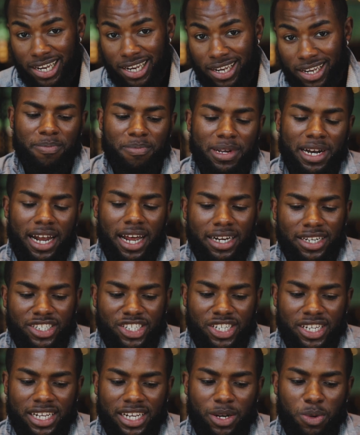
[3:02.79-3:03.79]
But
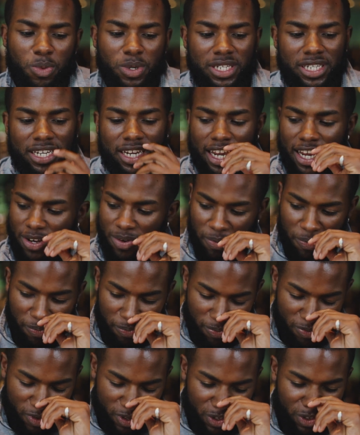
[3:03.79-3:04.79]
honestly,
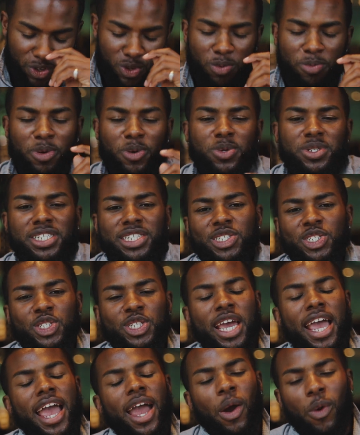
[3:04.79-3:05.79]
Zuma wasn't
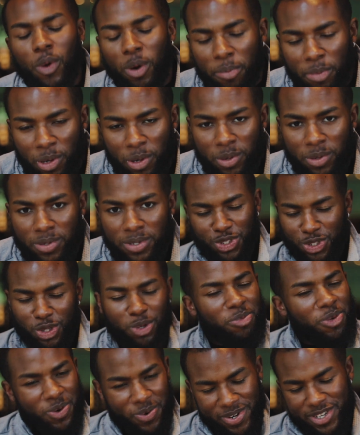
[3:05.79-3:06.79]
terrible.
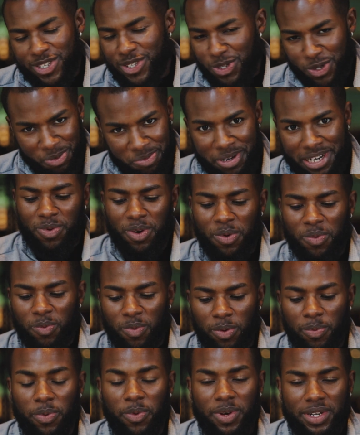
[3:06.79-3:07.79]
Zuma was Zuma.
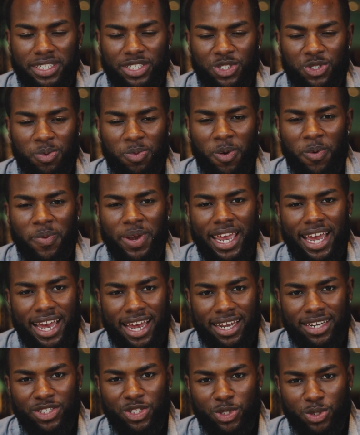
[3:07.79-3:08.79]
When we went to Zuma, we
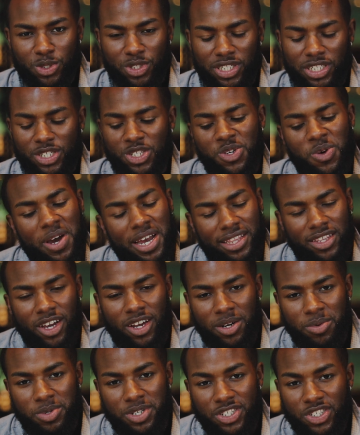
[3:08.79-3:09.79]
had sushi, so I thought it
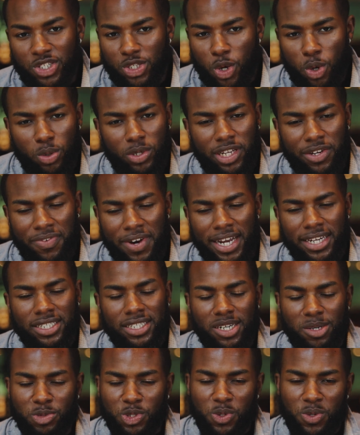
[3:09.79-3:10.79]
was just only right to
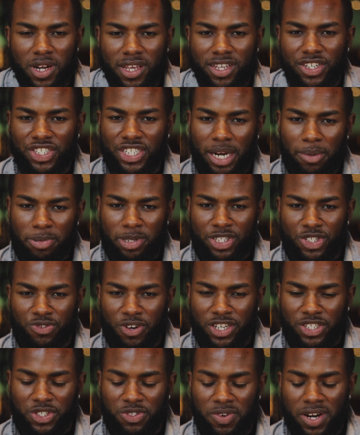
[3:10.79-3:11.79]
come to another Japanese
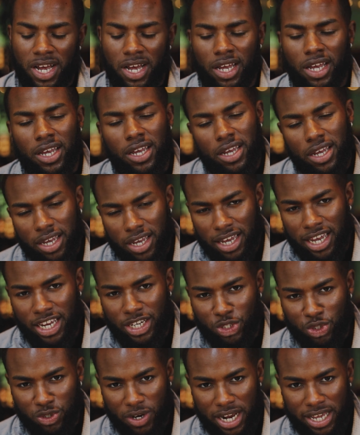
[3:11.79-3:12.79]
restaurant and
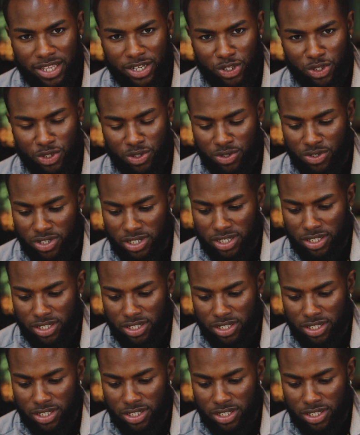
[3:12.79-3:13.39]
try their sushi.